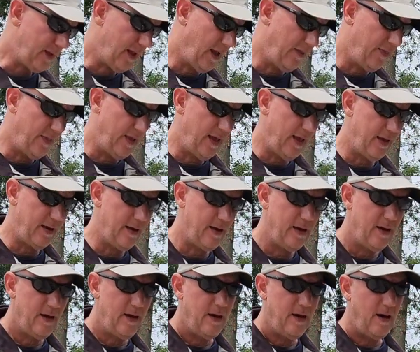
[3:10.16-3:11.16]
And
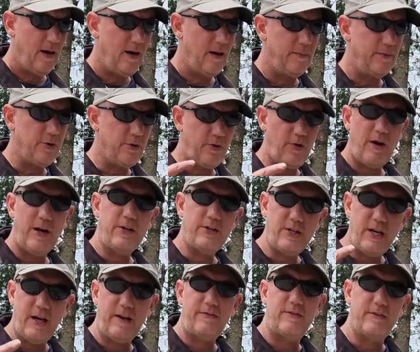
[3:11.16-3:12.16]
then your
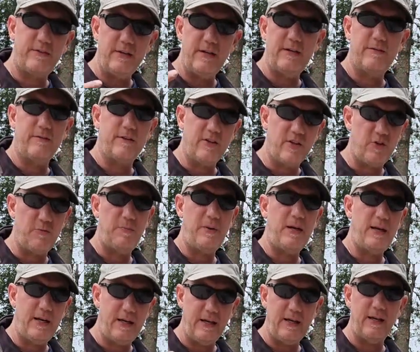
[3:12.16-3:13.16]
crankshaft isn't
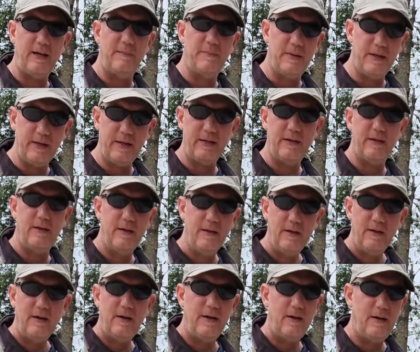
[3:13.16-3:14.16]
spinning in a big
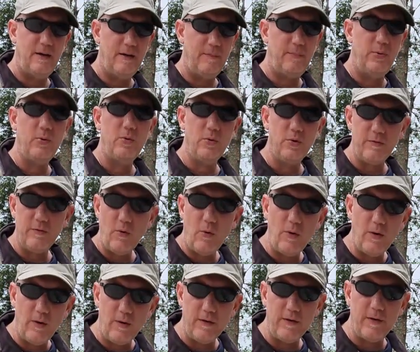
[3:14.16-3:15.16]
pool of
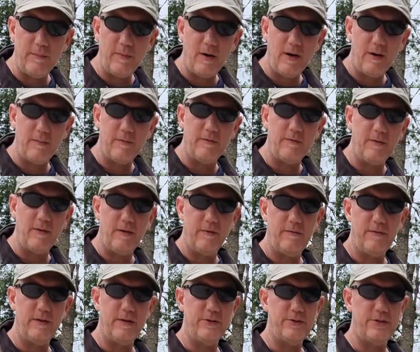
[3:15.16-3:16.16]
oil in the bottom
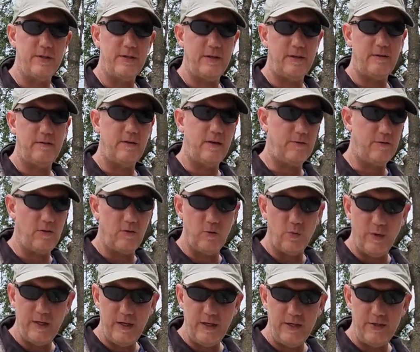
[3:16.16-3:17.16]
of the engine. It's called
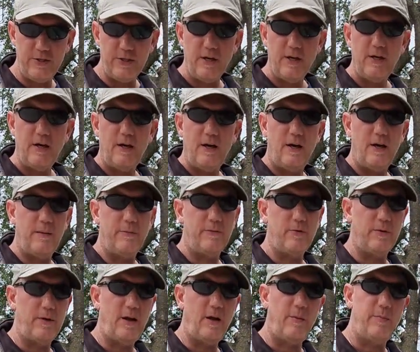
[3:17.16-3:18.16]
windage,
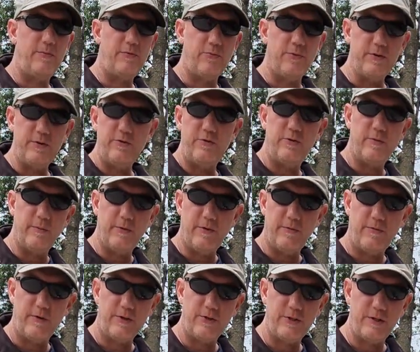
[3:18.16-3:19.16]
so it helps reduce some of
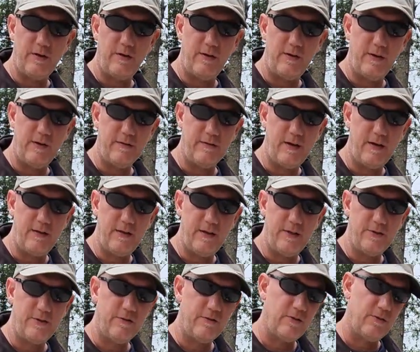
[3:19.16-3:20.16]
the friction inside the
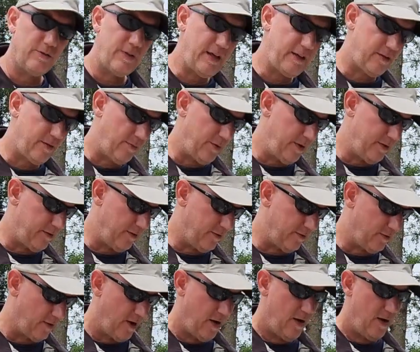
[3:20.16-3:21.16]
engine. So that's some
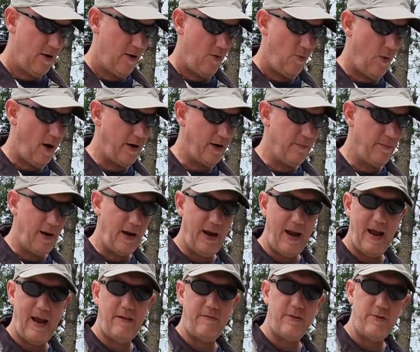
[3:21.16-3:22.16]
reasons why you might
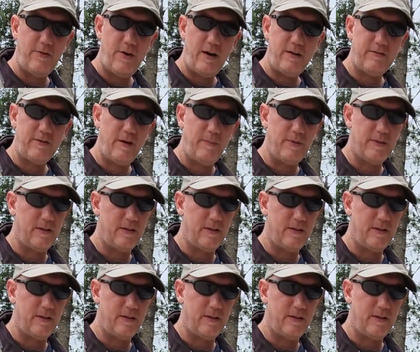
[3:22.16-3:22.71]
have a dry sump.